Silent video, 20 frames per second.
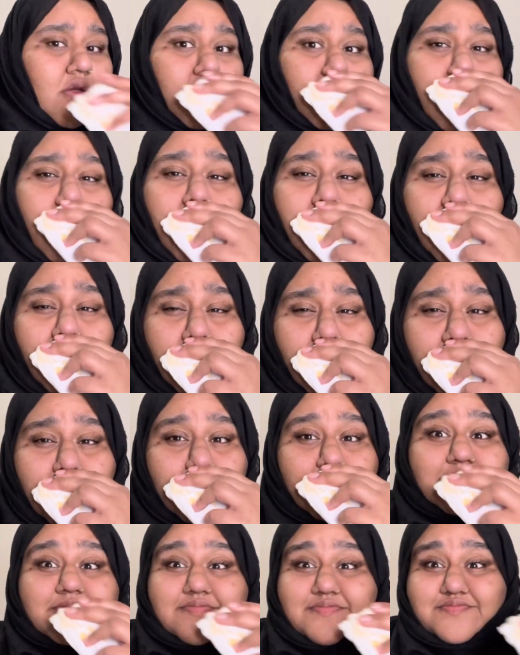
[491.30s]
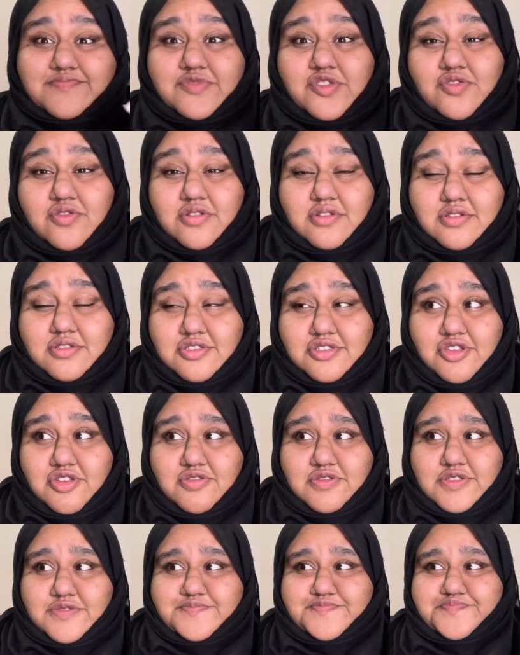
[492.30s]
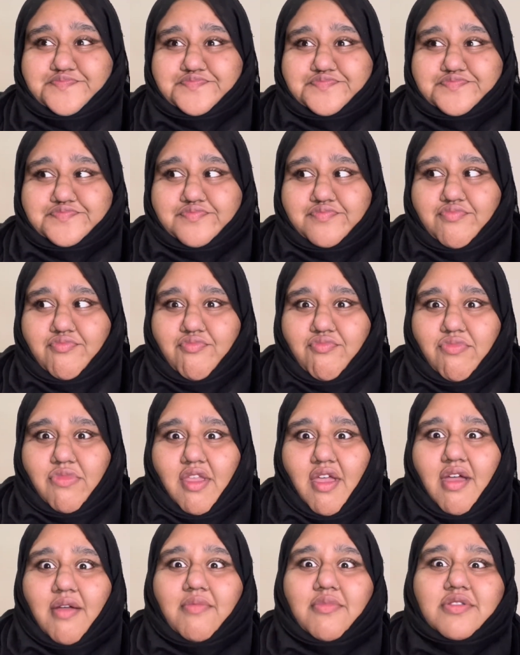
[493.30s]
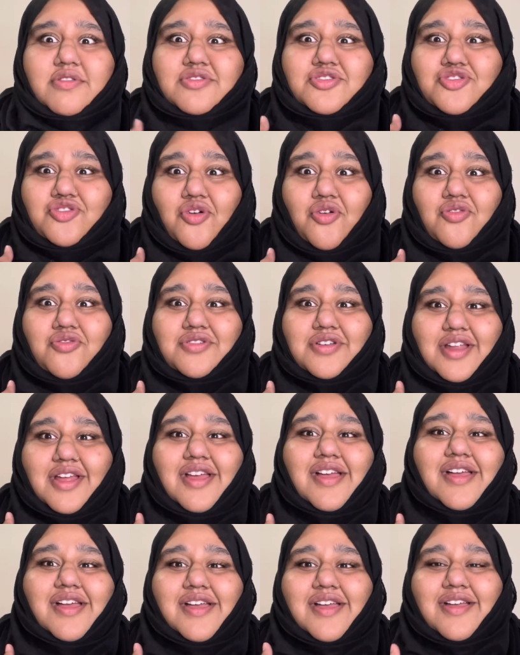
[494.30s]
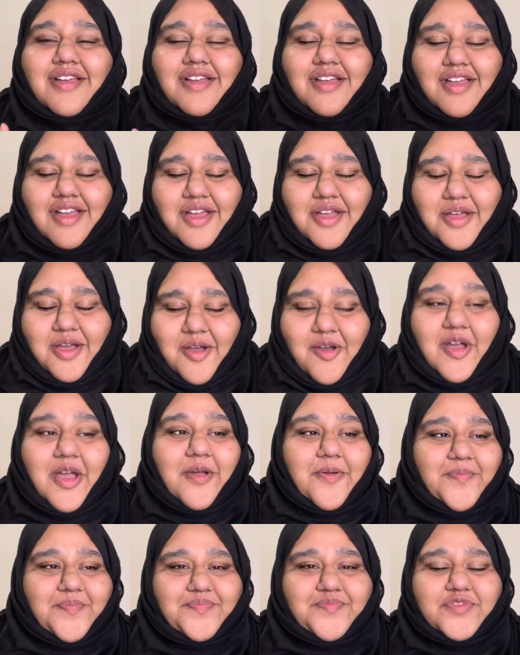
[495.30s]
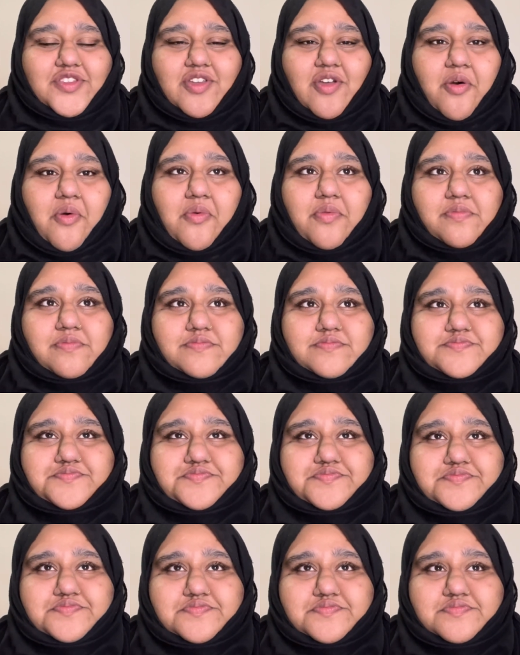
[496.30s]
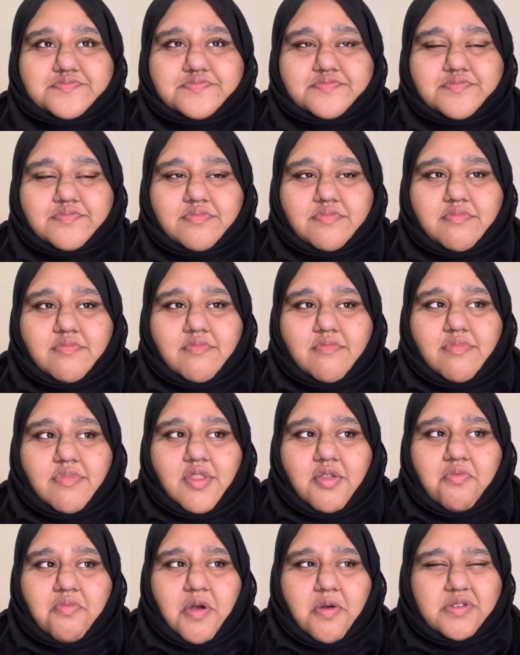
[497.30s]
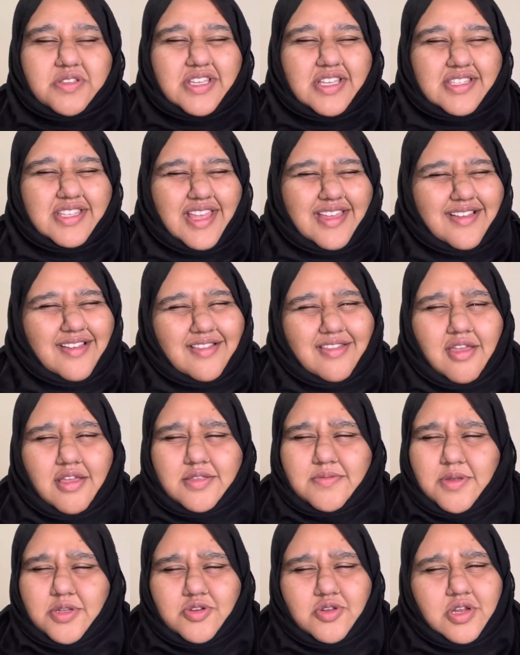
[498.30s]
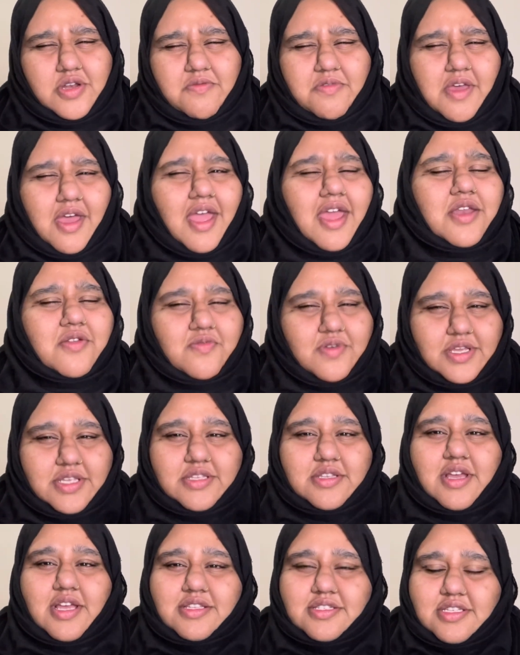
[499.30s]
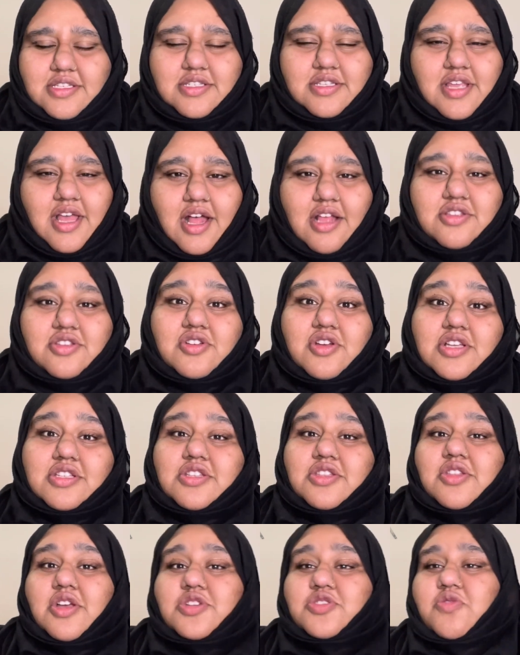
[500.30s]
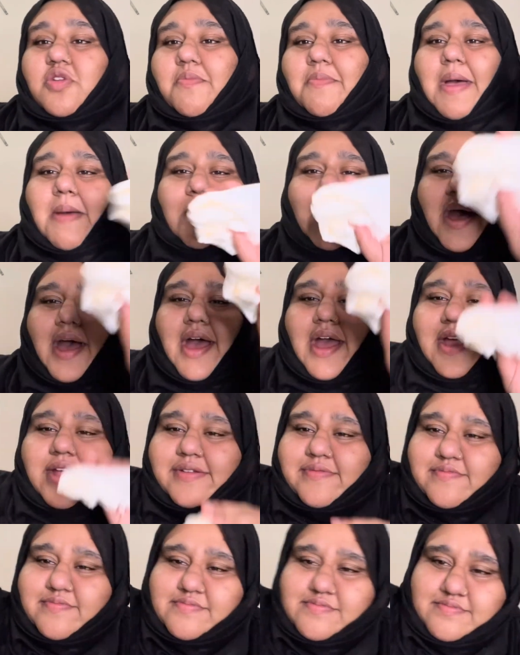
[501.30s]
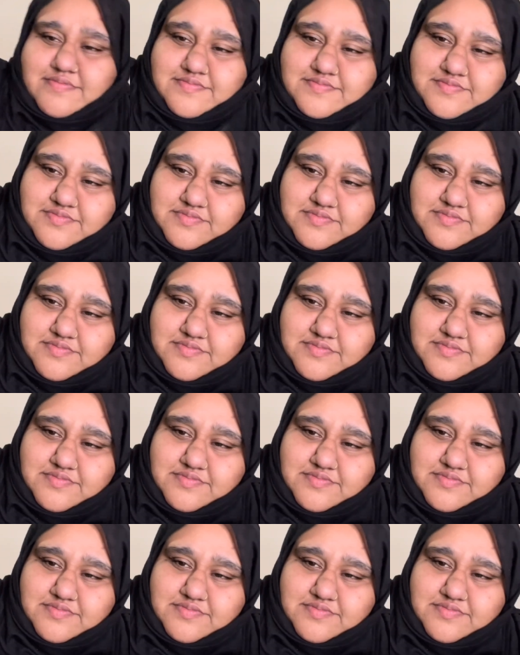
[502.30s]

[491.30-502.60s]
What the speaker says: excuse me, almost choked. Okay, so what was I saying? I lost my train of thought. Anyways, guys, this is it. I'll see you guys in the next one. Bye-bye.